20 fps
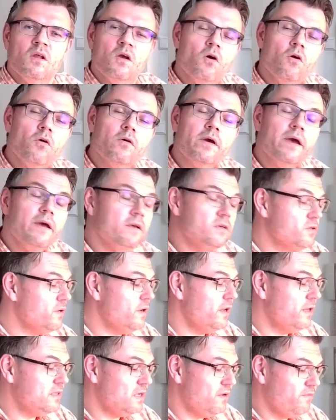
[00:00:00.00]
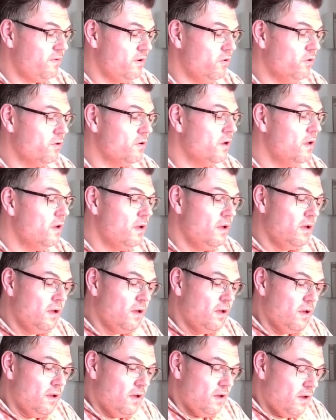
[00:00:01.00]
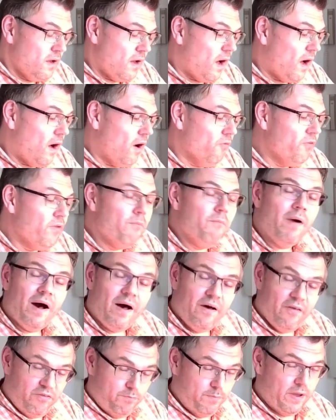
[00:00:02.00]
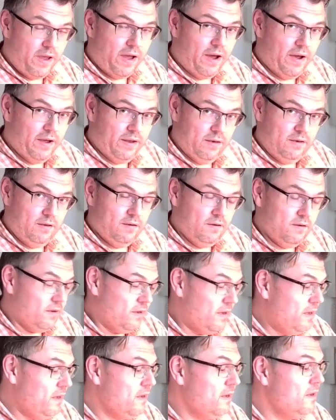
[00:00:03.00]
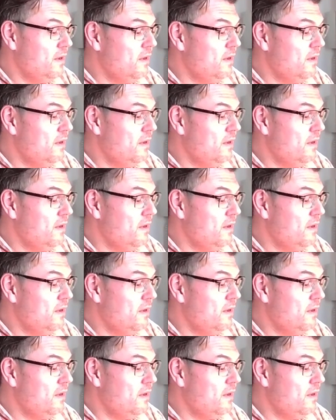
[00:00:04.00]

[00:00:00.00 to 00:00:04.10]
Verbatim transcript: Okay, so let's have a look on the math behind. Okay,